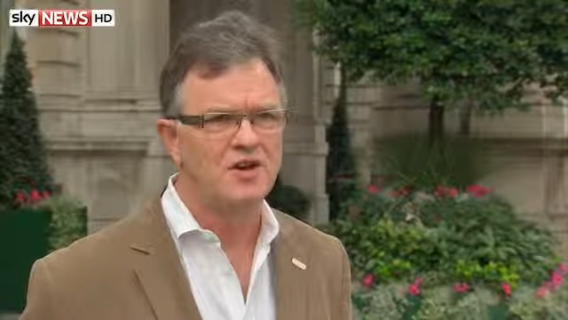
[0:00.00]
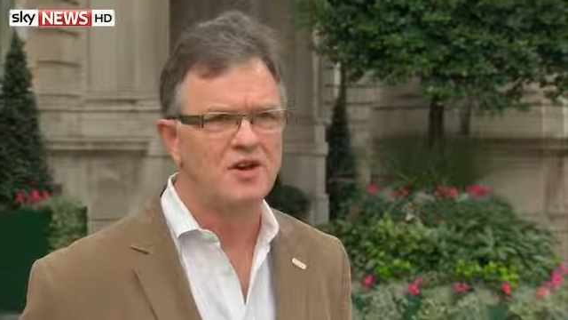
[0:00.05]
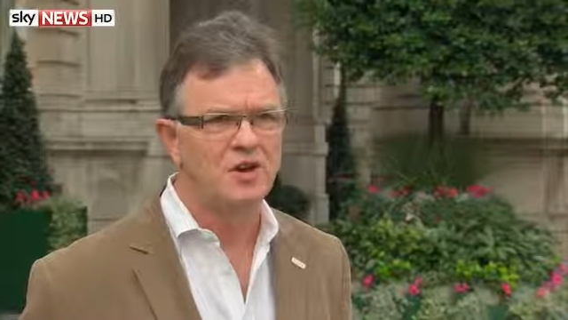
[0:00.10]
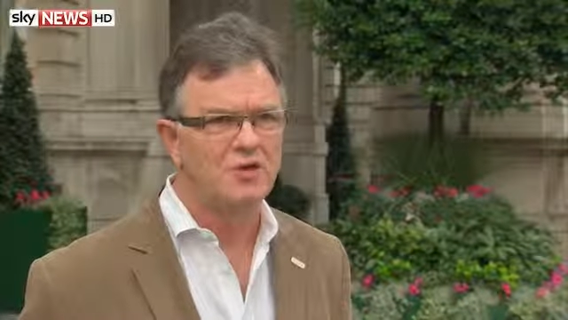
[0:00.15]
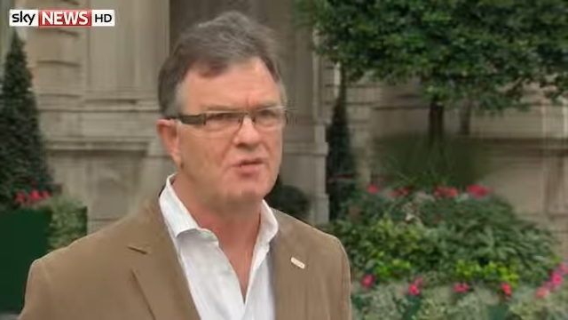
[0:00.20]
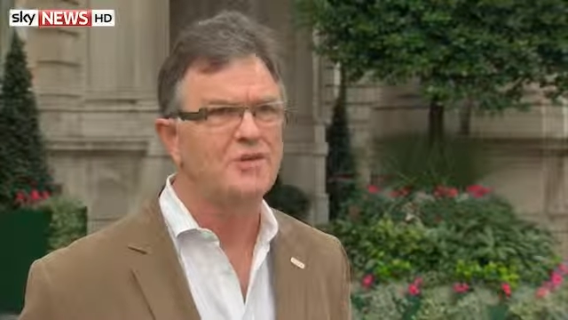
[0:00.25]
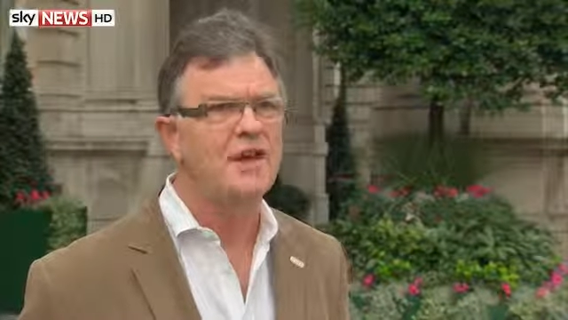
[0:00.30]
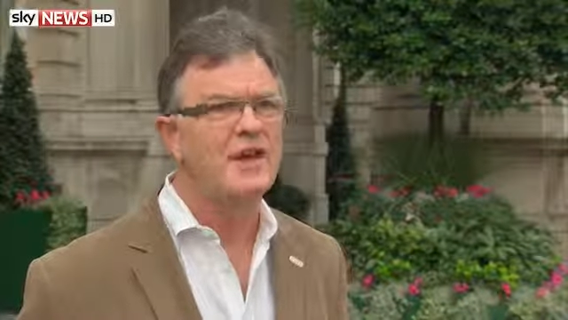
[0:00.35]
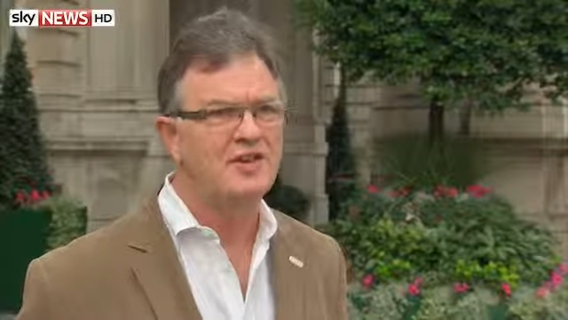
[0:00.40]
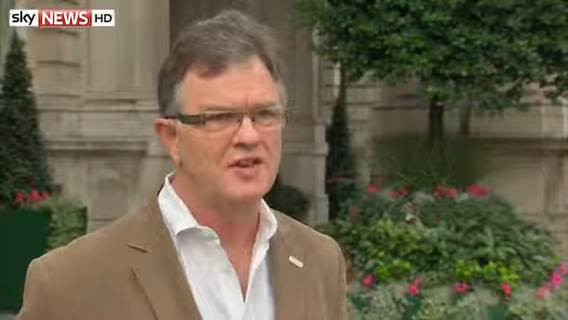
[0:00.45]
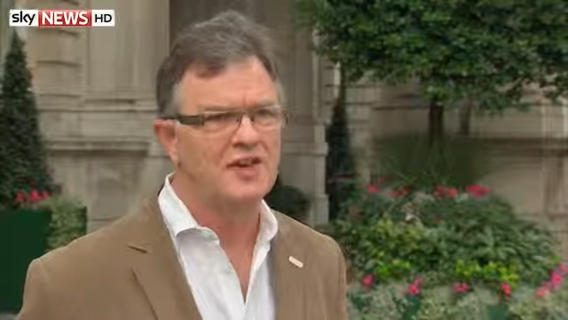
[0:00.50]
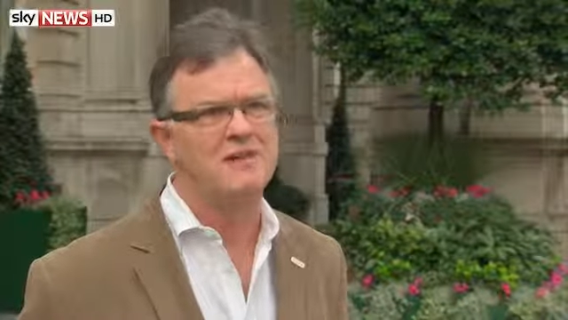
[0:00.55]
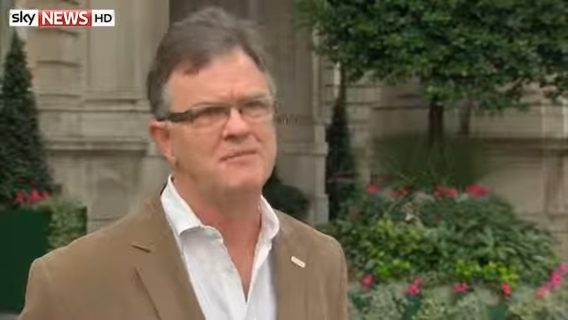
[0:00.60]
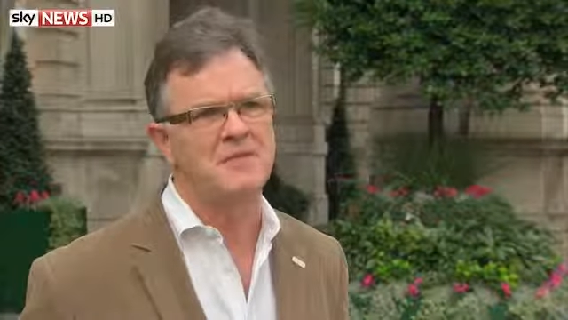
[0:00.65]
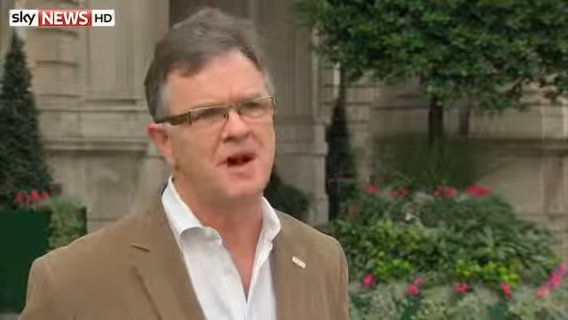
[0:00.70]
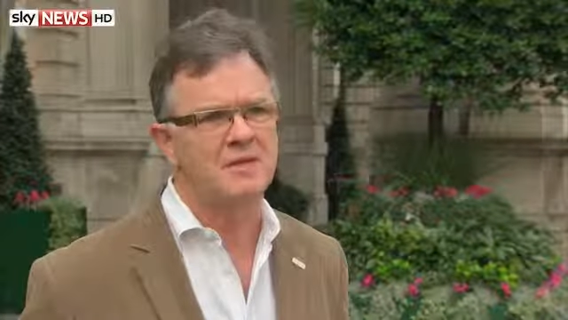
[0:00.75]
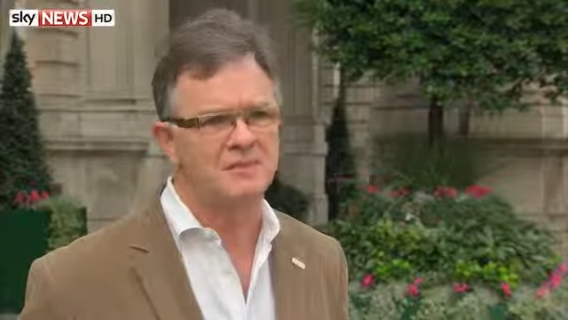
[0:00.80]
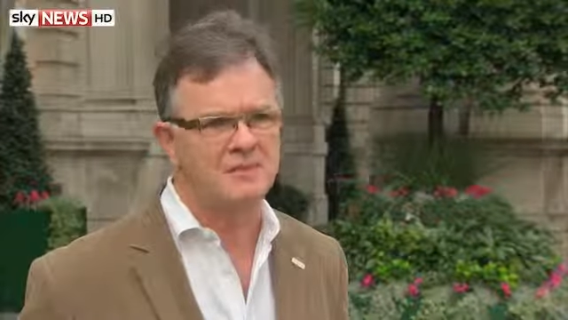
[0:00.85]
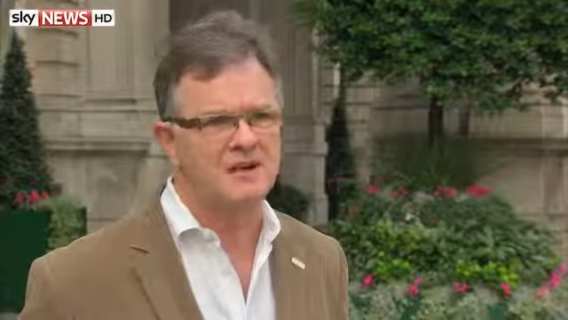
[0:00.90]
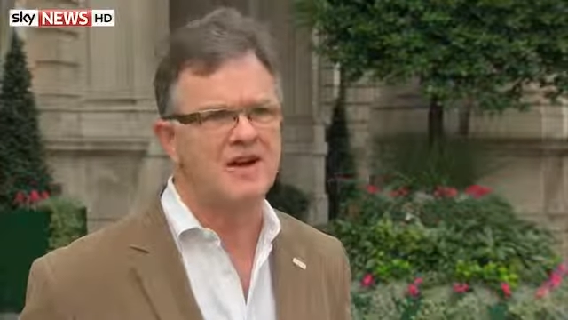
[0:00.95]
who they think
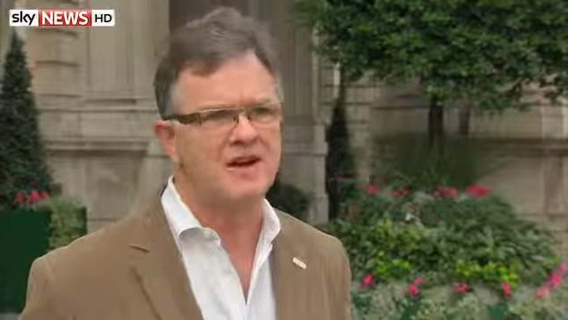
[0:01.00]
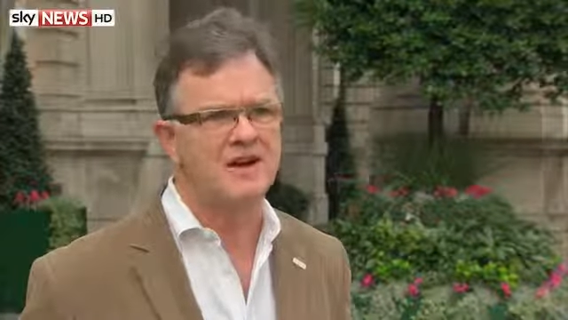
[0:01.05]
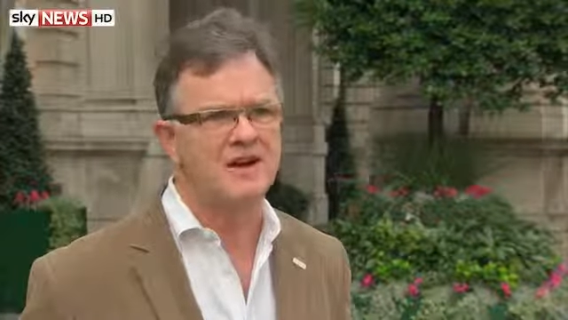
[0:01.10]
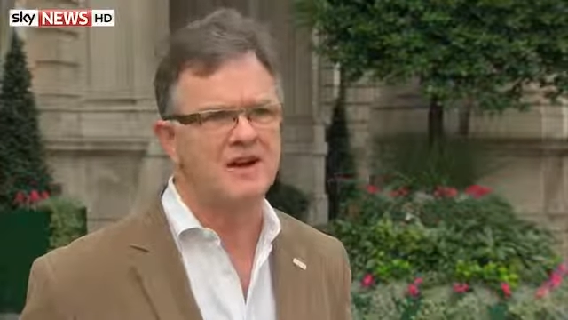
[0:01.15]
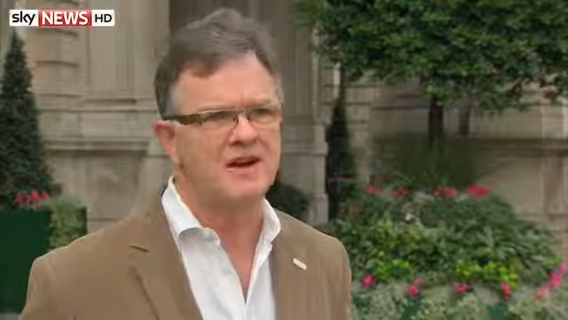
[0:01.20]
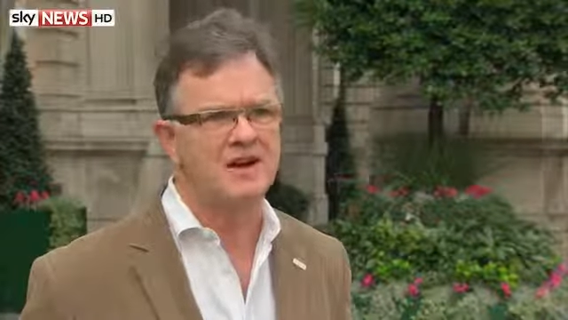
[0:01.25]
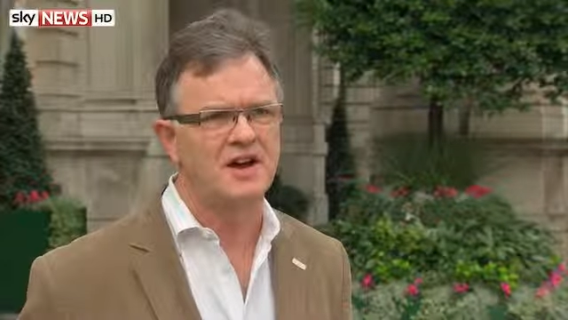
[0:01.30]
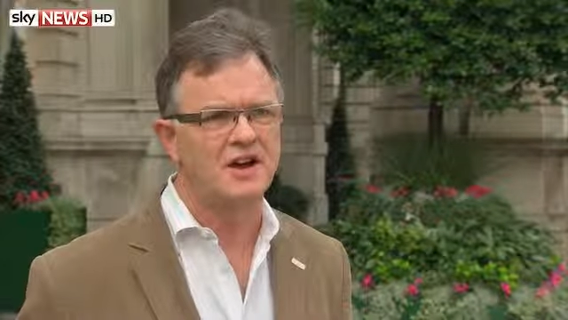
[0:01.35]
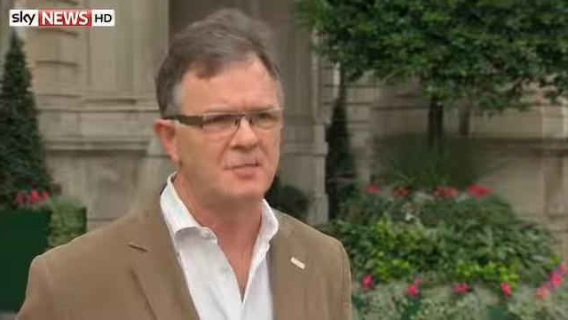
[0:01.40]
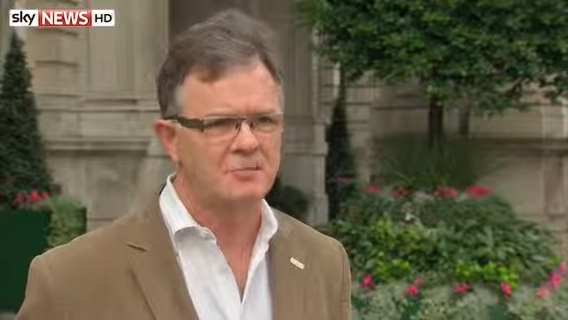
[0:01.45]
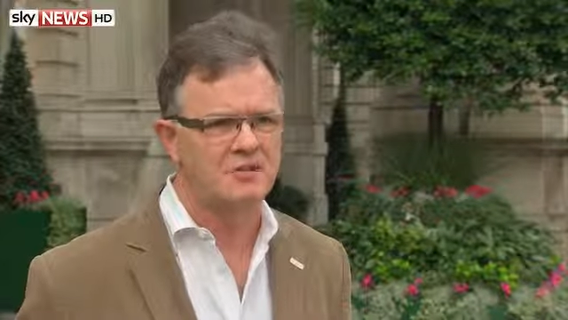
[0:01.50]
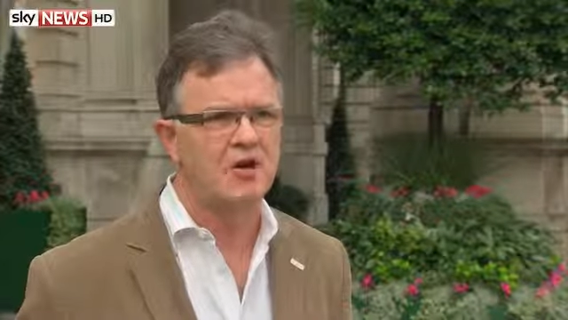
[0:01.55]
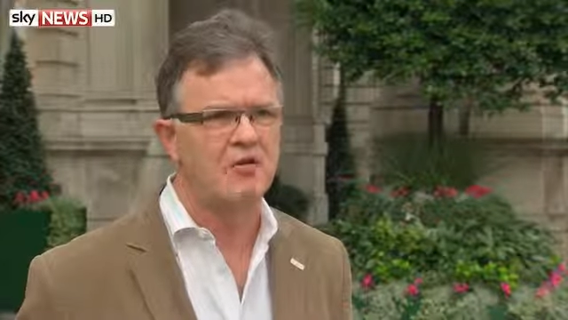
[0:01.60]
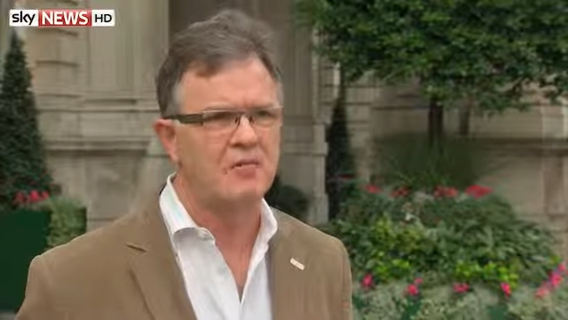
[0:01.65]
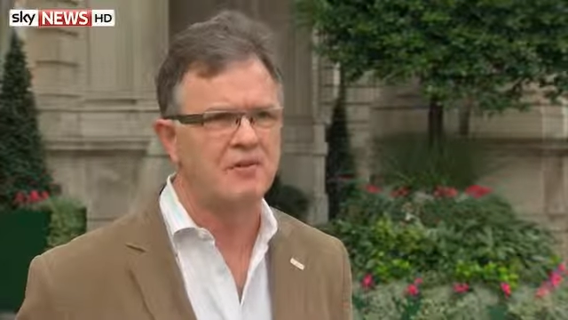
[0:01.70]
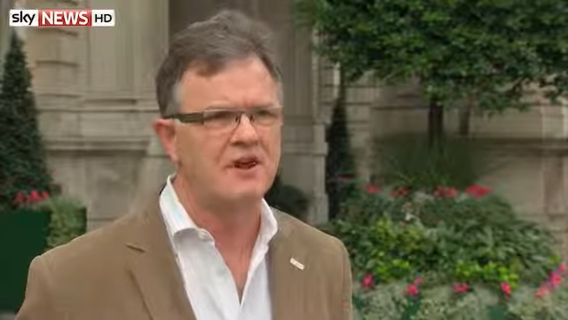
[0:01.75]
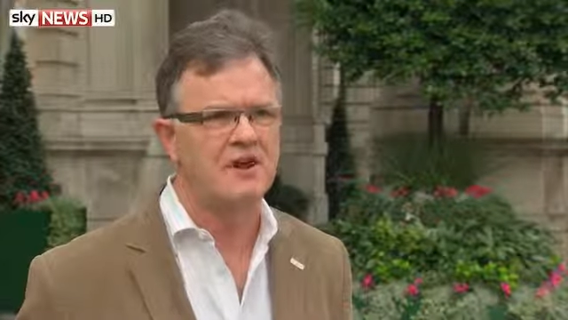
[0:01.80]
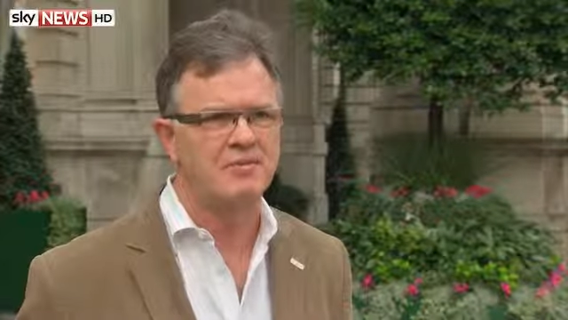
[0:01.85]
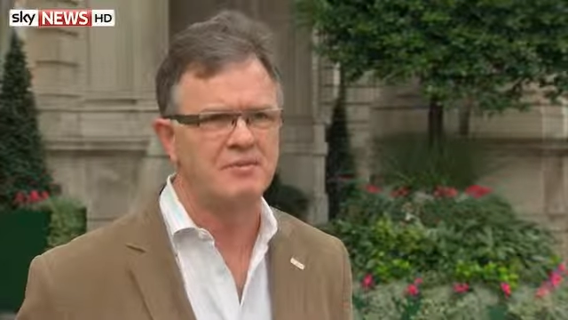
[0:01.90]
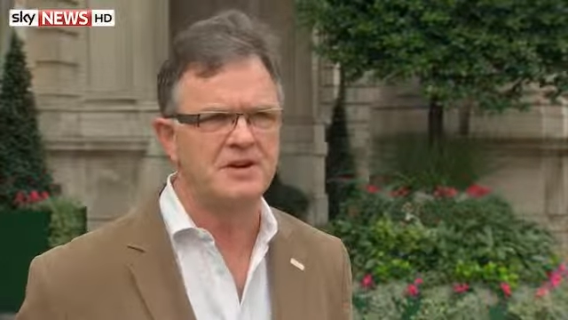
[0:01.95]
might be a, uh, an
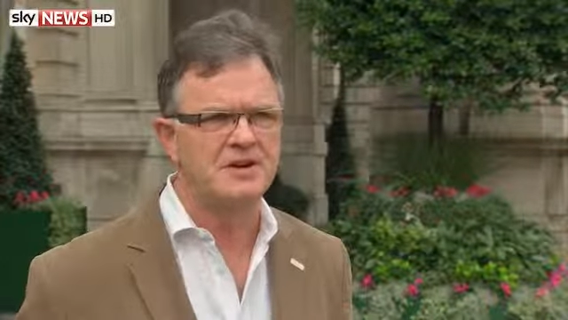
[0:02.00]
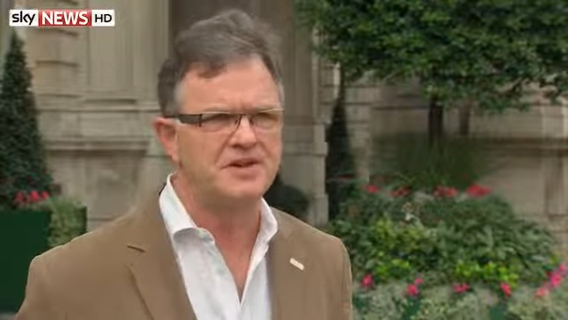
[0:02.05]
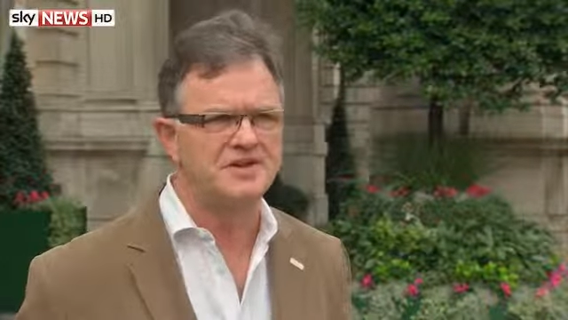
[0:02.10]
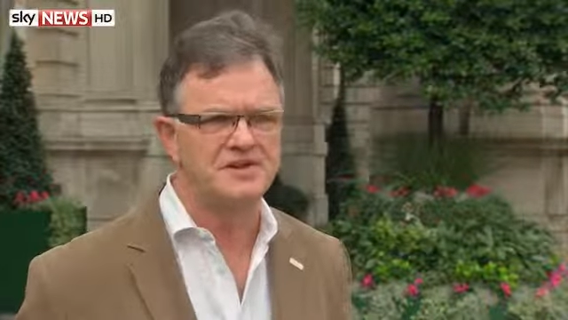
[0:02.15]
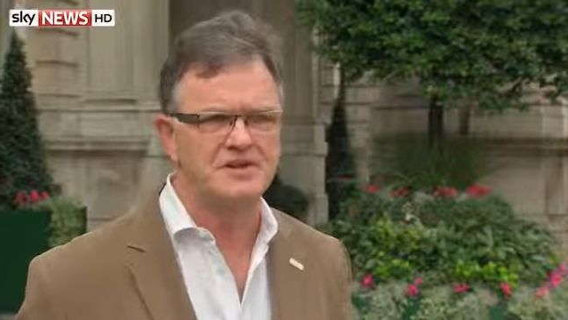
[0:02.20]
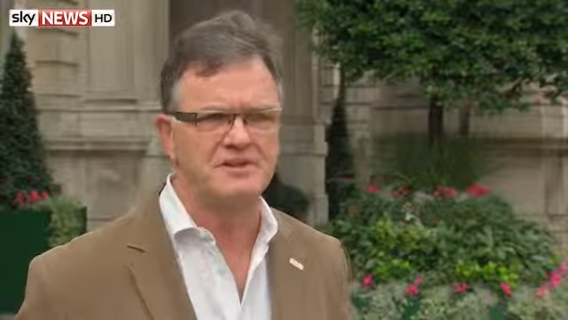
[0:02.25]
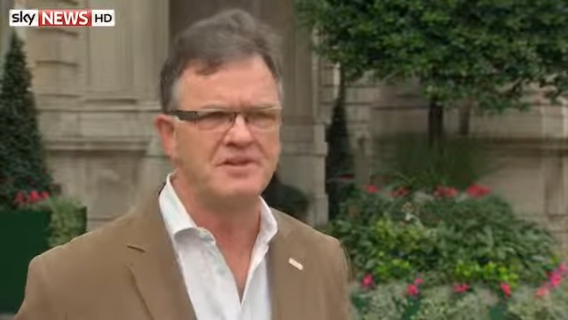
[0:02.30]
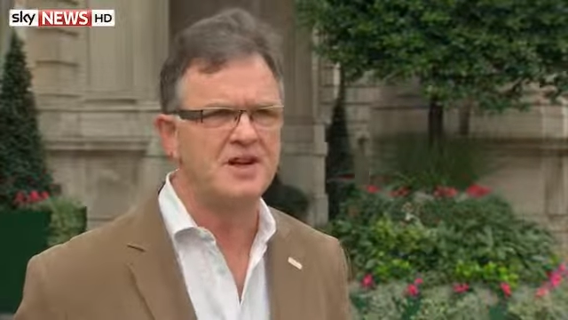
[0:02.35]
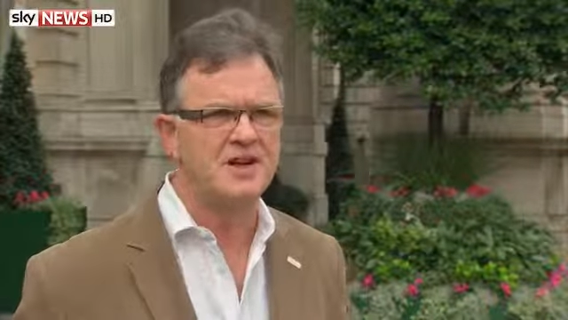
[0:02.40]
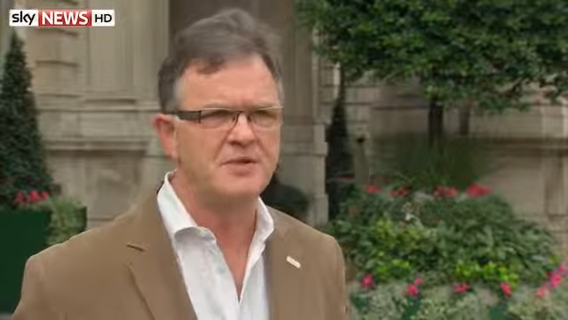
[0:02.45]
appropriate person.